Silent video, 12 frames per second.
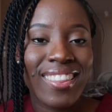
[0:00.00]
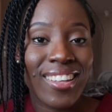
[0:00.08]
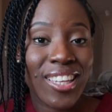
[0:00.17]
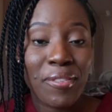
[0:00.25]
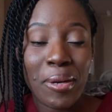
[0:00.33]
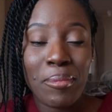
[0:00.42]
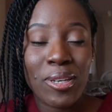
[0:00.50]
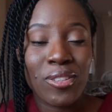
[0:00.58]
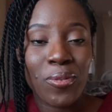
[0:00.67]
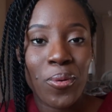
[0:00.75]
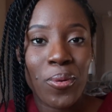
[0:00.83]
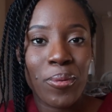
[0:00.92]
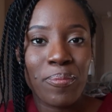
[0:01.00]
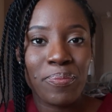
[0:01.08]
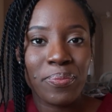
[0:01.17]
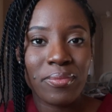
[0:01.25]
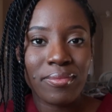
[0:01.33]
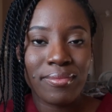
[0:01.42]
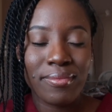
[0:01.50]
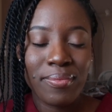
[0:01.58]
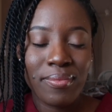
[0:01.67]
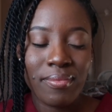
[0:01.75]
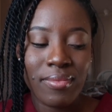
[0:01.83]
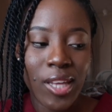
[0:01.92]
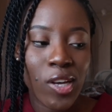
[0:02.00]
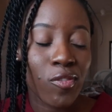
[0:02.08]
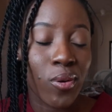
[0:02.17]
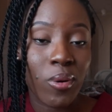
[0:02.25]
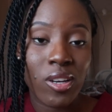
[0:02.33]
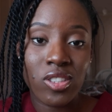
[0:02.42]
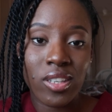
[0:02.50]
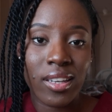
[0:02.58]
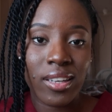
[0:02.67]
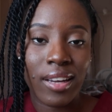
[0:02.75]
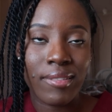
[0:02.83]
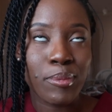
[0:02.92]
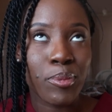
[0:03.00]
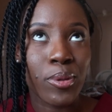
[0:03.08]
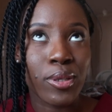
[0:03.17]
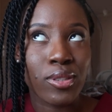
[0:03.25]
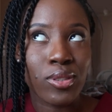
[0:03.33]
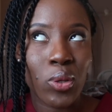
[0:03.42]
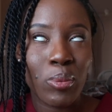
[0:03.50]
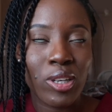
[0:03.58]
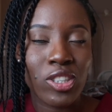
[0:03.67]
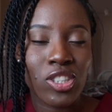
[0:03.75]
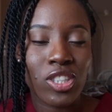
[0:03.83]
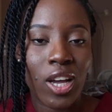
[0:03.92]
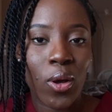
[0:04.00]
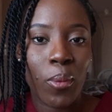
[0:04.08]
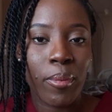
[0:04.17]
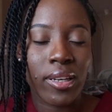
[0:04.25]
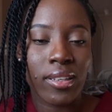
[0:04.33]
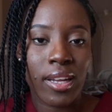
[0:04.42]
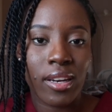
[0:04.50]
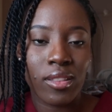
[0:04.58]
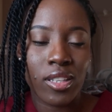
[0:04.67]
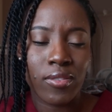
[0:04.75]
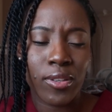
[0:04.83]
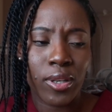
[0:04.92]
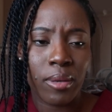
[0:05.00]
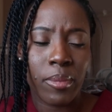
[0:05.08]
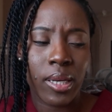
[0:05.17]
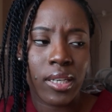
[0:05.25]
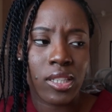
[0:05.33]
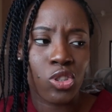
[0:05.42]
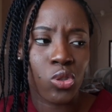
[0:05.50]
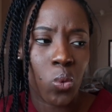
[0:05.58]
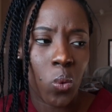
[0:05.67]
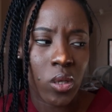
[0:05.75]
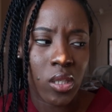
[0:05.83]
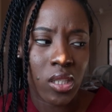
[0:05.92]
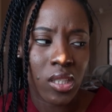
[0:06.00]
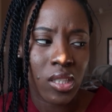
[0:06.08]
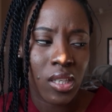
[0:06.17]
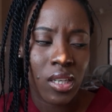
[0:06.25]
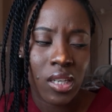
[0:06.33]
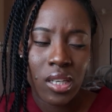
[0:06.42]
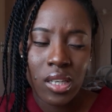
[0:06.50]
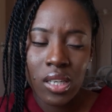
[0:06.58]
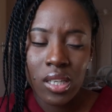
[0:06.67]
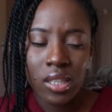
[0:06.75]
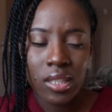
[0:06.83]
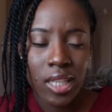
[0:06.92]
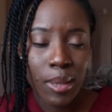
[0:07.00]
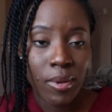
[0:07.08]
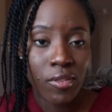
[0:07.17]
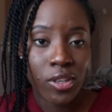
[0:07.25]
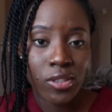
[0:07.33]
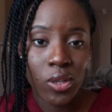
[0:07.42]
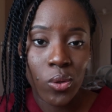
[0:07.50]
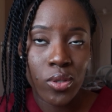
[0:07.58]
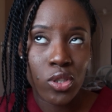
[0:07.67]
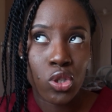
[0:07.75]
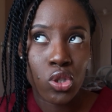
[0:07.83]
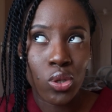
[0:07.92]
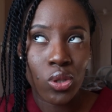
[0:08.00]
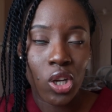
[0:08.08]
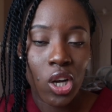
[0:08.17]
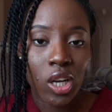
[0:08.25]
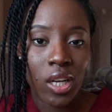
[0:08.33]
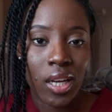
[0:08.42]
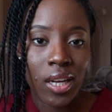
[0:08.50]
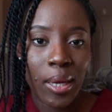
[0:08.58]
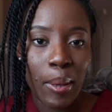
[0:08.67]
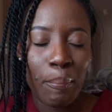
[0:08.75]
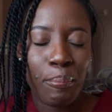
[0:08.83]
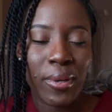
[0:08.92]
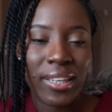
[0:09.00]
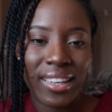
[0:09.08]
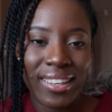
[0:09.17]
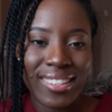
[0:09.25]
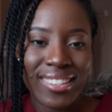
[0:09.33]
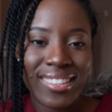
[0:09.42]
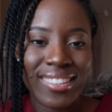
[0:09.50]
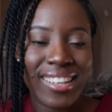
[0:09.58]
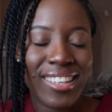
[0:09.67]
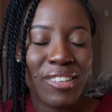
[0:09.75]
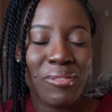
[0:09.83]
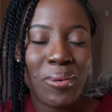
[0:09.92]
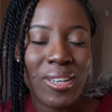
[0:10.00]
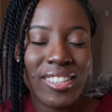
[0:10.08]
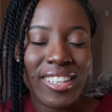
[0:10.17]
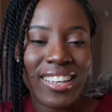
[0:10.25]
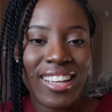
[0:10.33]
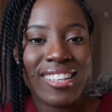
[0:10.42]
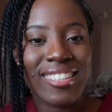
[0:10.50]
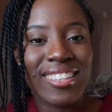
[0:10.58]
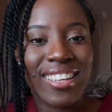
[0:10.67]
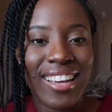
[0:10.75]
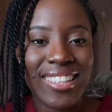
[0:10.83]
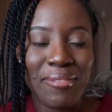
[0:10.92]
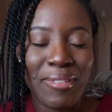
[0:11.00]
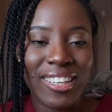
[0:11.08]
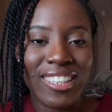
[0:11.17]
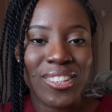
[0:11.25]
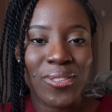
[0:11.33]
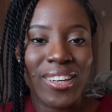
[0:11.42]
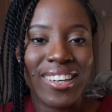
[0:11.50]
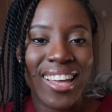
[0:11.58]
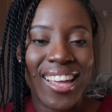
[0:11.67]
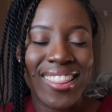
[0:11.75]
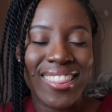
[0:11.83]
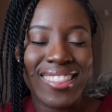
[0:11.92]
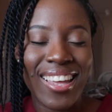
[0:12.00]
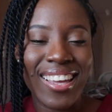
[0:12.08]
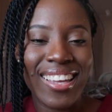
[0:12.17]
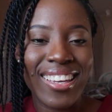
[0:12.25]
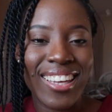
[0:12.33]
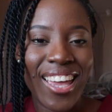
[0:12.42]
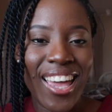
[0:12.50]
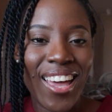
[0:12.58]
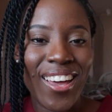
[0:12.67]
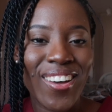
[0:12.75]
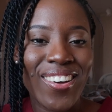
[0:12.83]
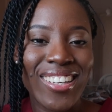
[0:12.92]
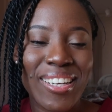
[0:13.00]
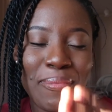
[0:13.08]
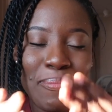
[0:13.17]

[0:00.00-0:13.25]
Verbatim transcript: thank you very much for for watching i've spoken so much i hope i can edit this video and make it short because yeah my videos are always so long but yes thank you for watching i'll see you guys in my next one and thank you